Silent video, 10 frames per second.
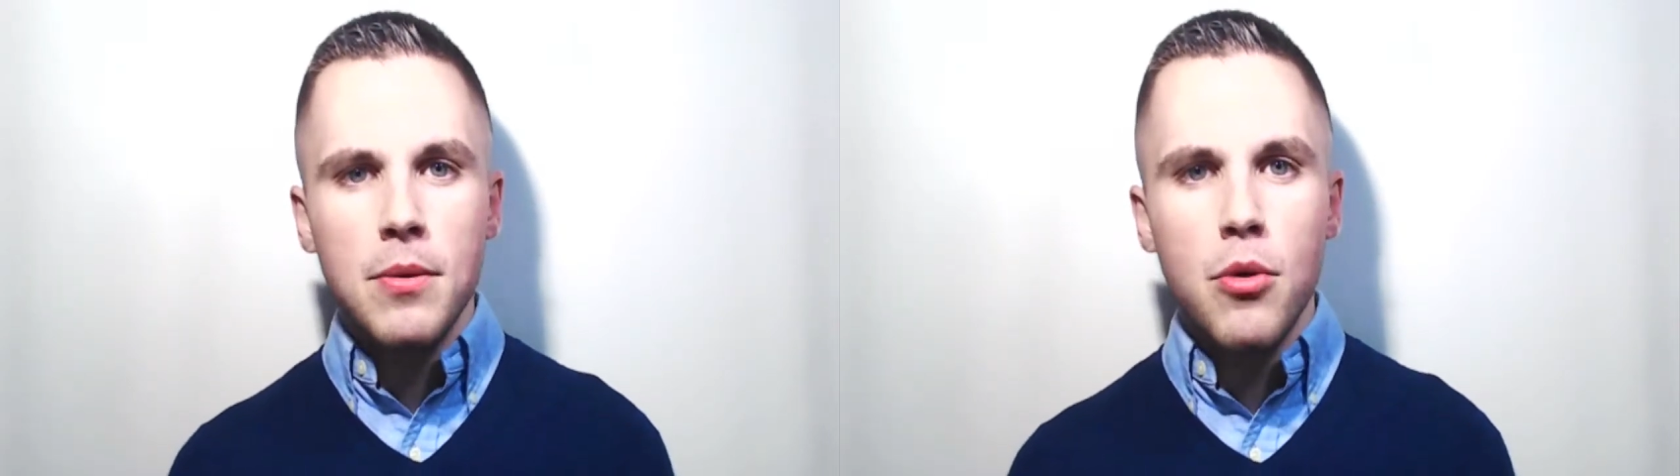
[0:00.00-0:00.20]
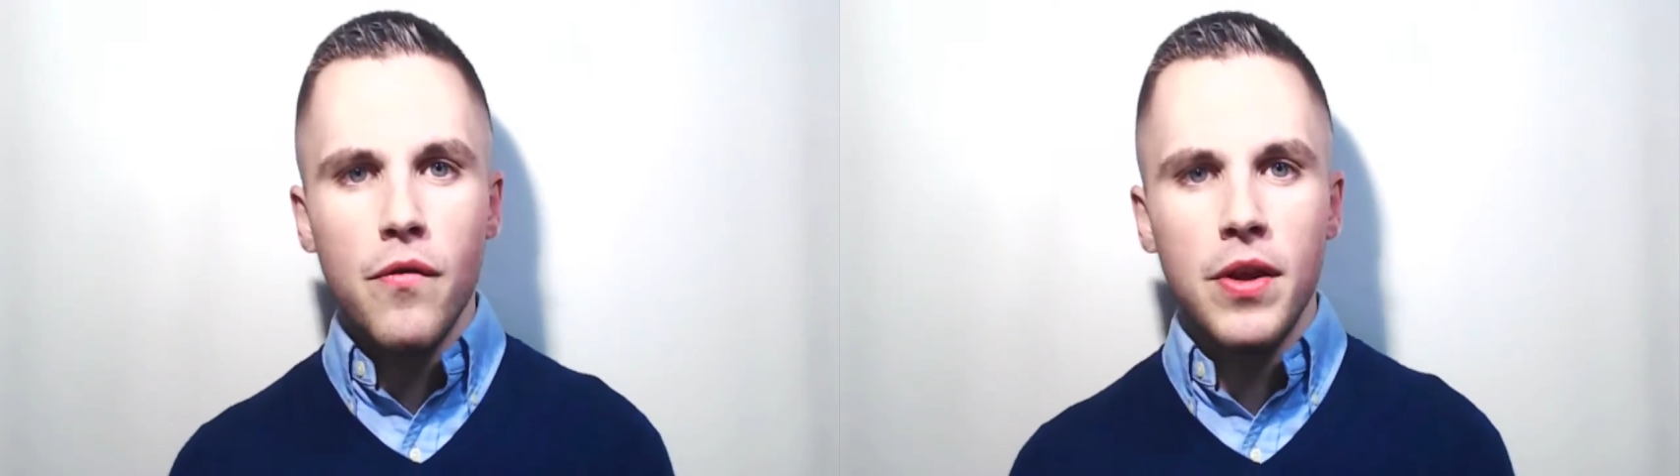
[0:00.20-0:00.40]

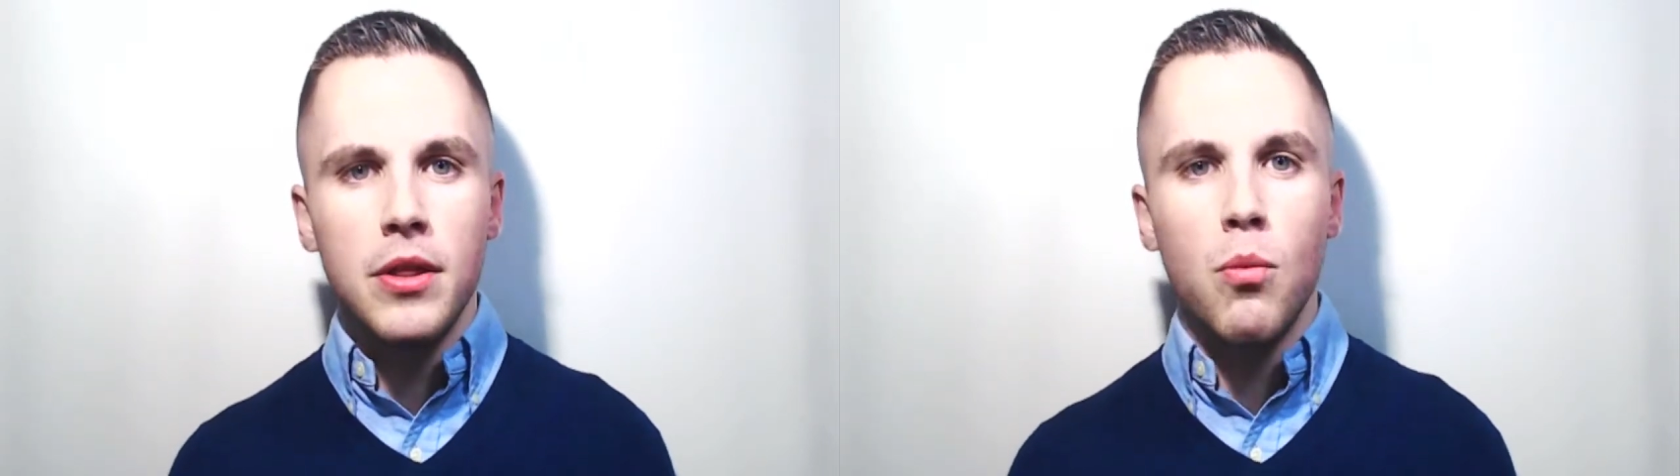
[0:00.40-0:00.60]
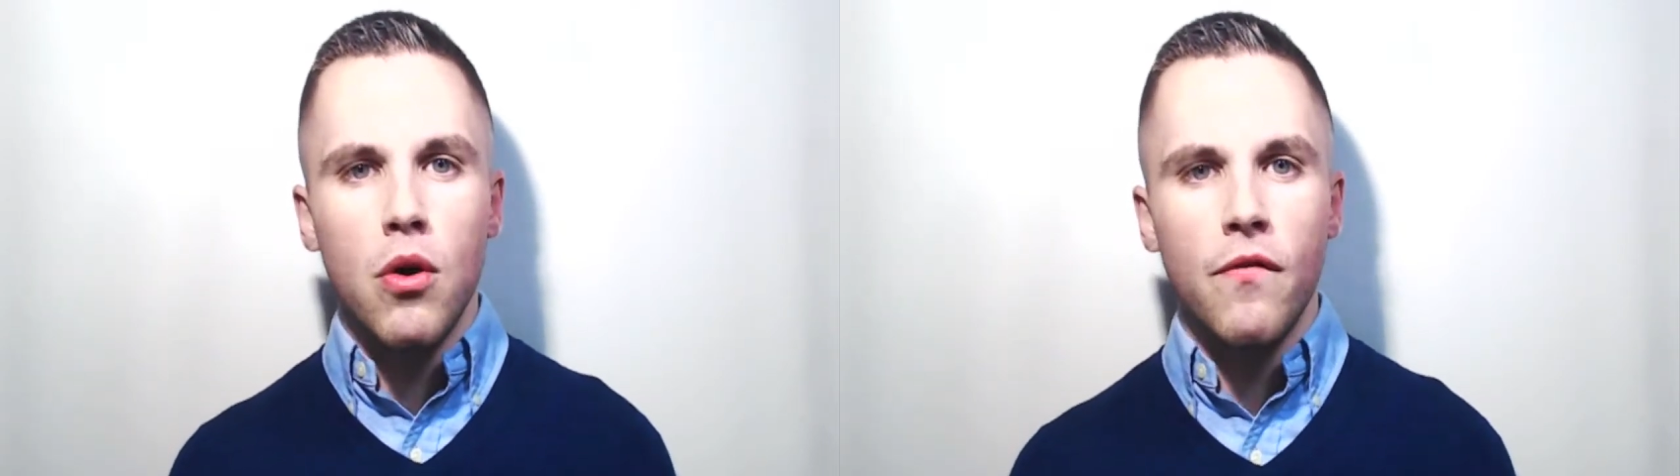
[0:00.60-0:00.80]
movie
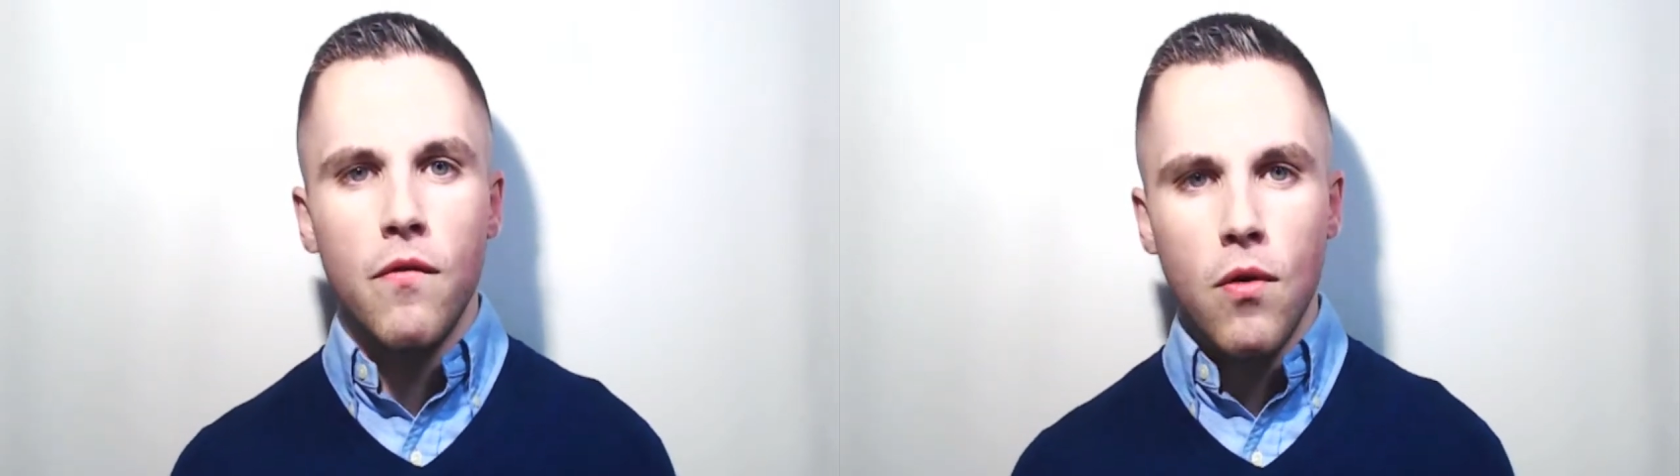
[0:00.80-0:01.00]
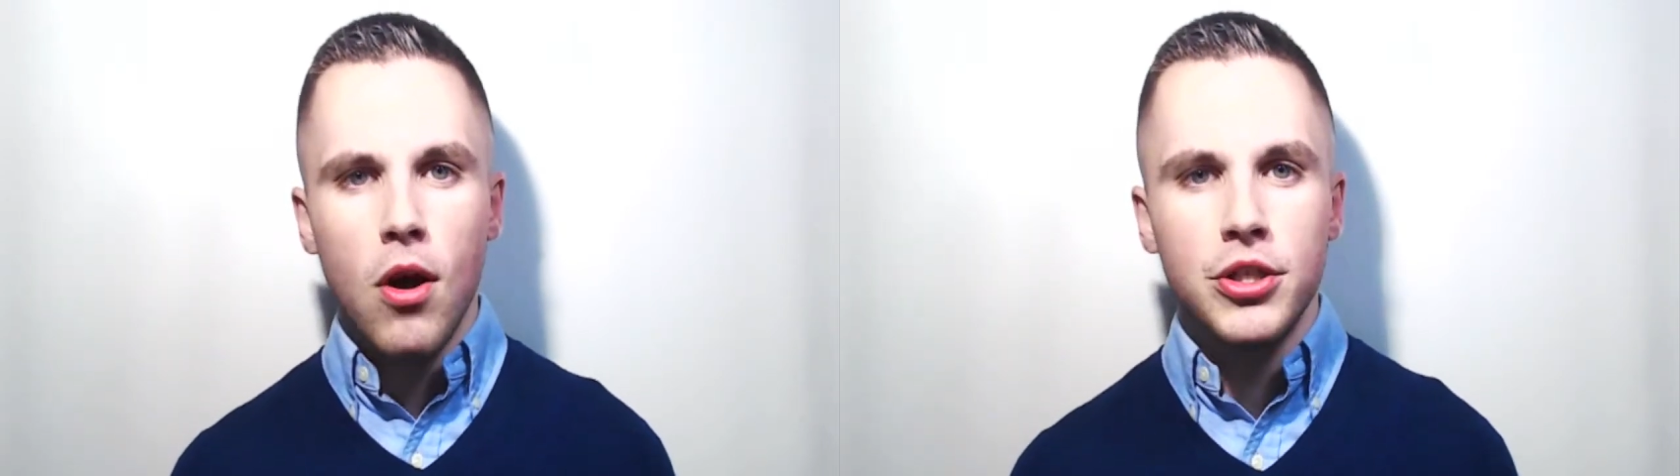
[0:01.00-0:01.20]
The Wolf
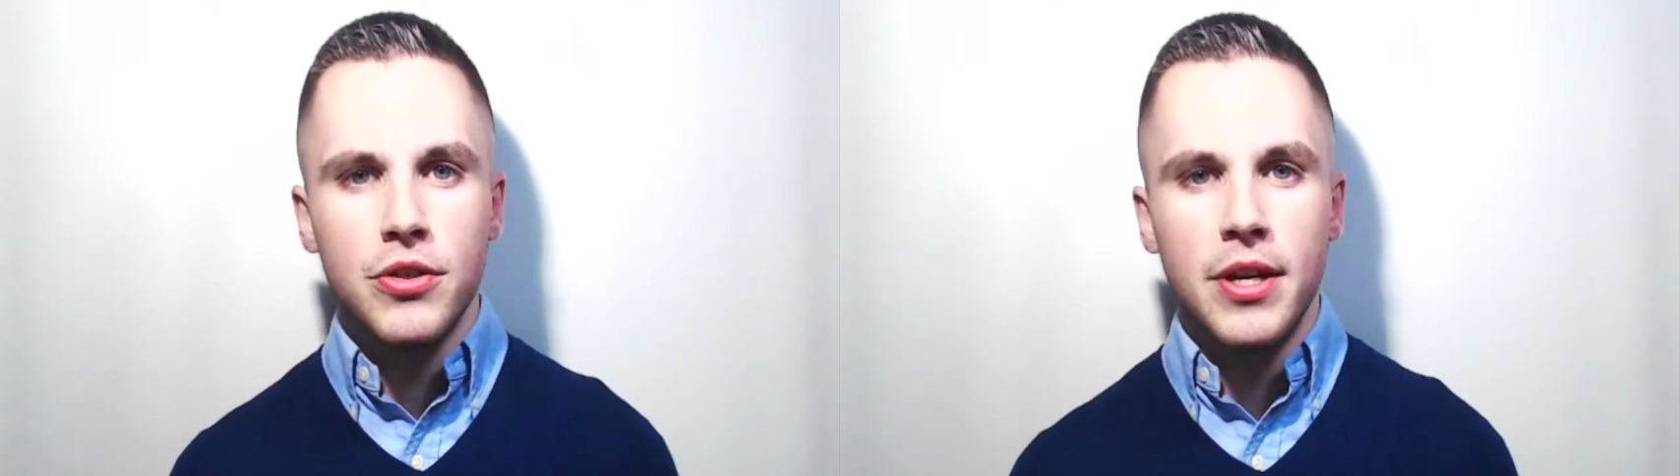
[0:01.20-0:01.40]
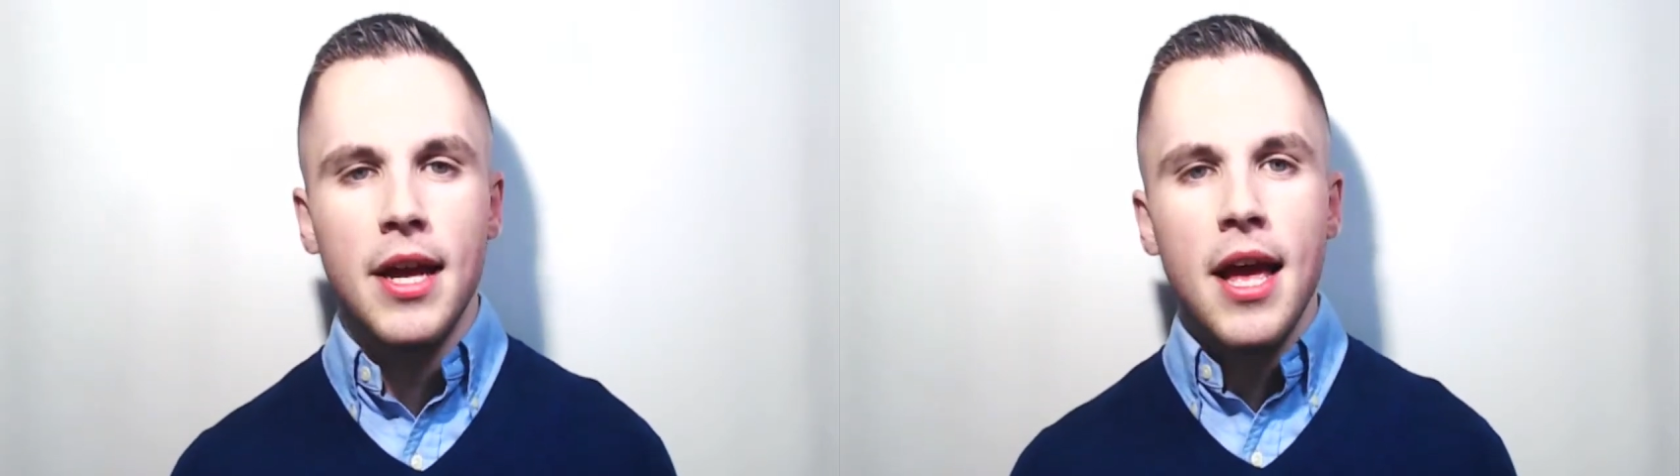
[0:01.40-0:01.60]
of Wall
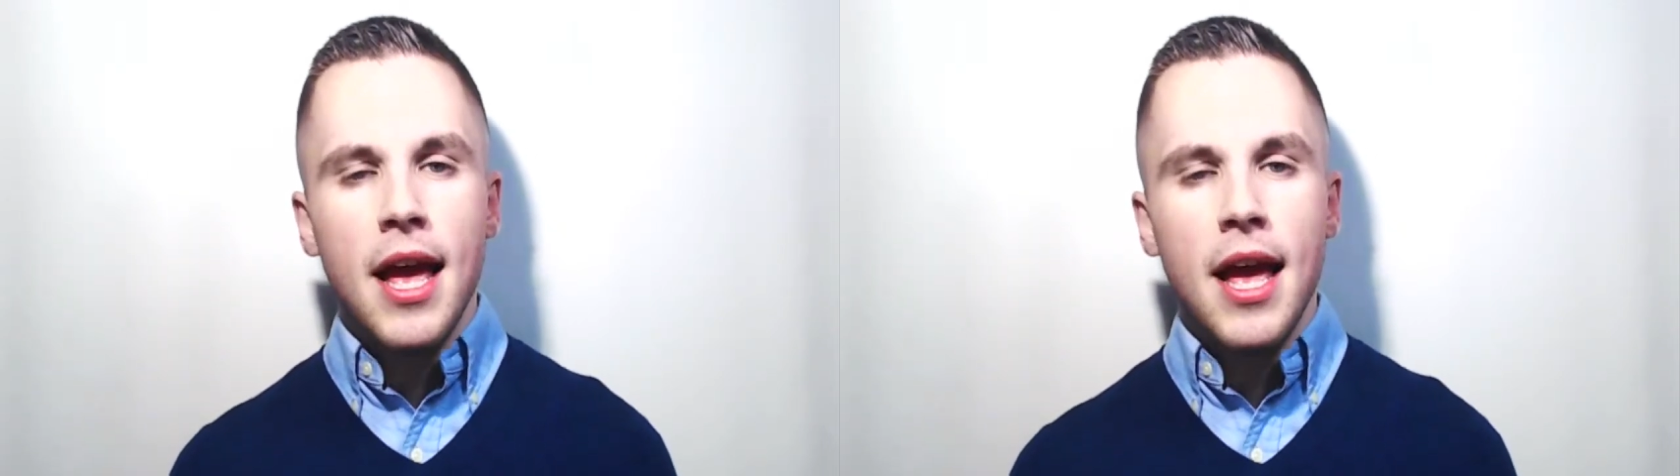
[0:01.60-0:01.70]
Street.